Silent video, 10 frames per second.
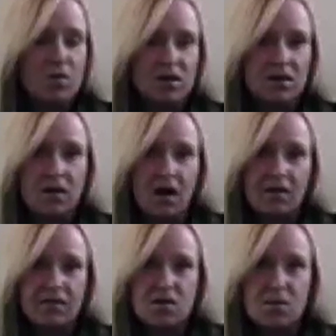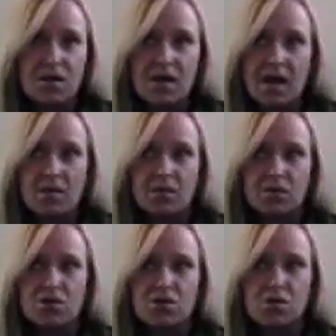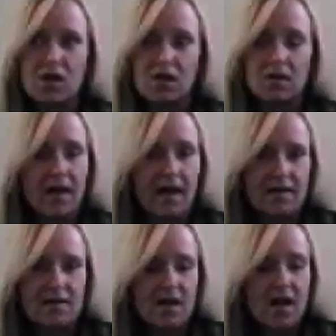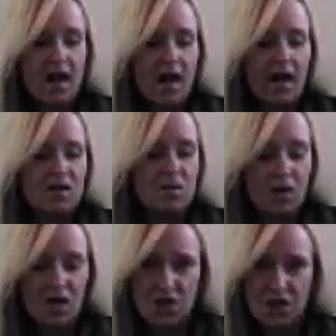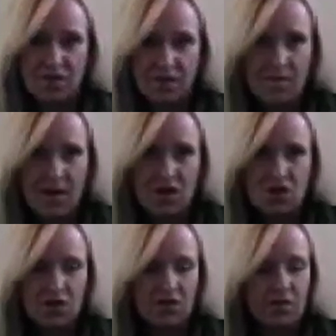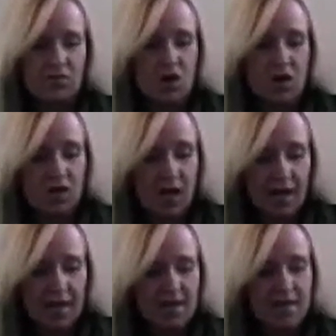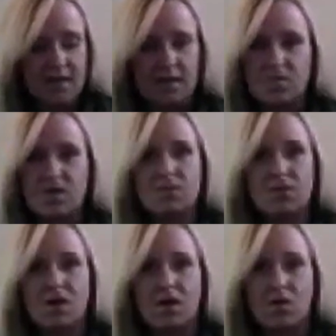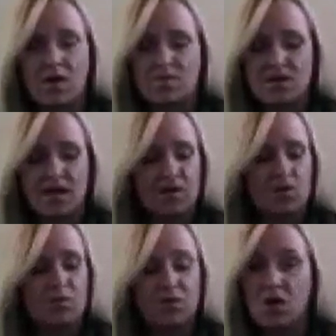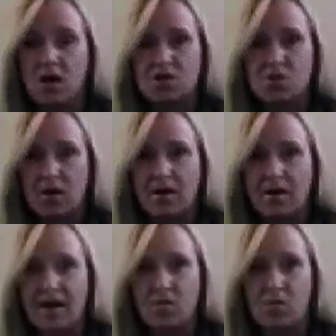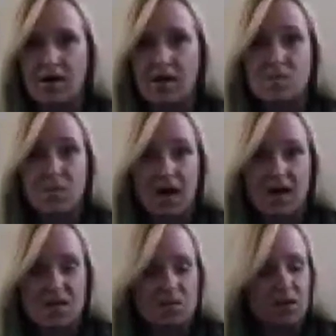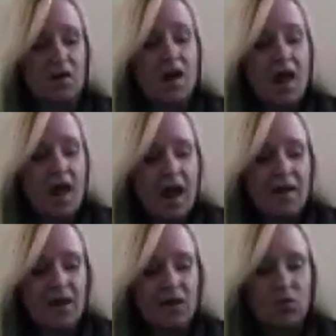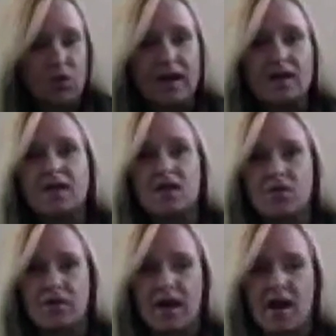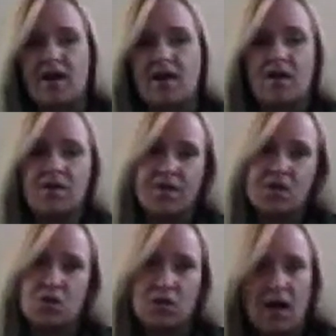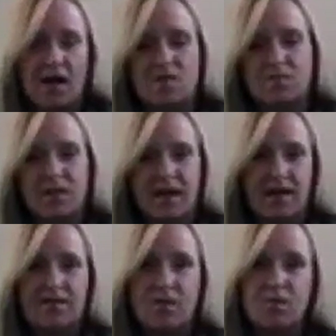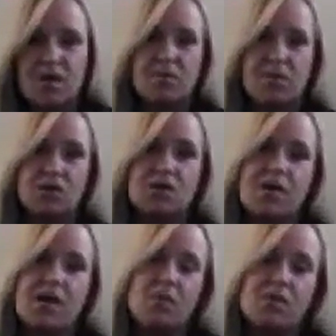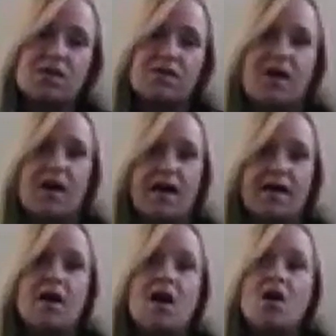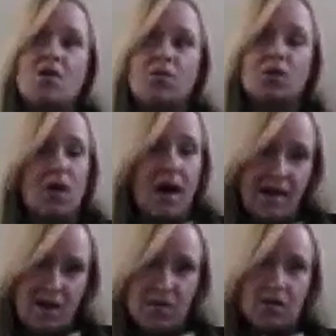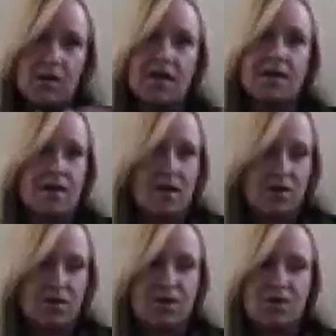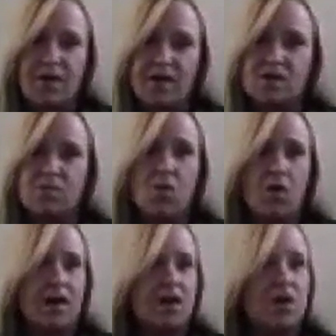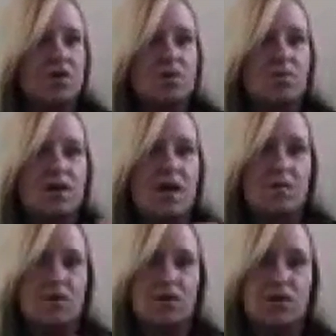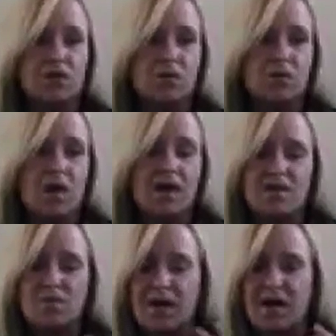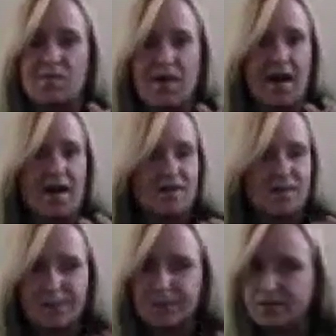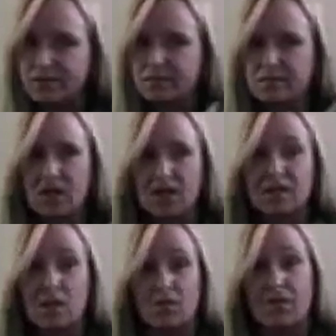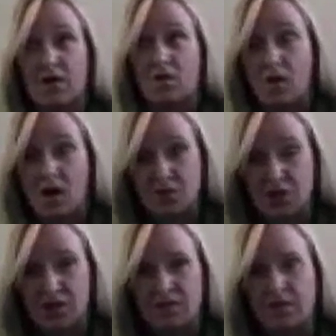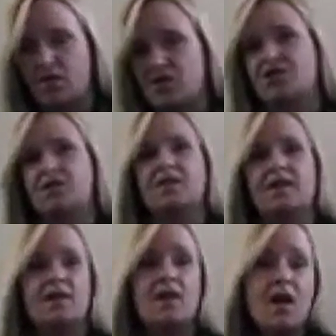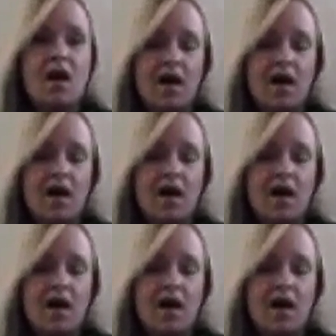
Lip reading: we would love to be able to collect as much information from our clients and the people on our website who belong to our network as possible, and then really create a visualized plan for people to be able to find reliable in-country transport, to be able to bypass some of the corruption, unfortunately,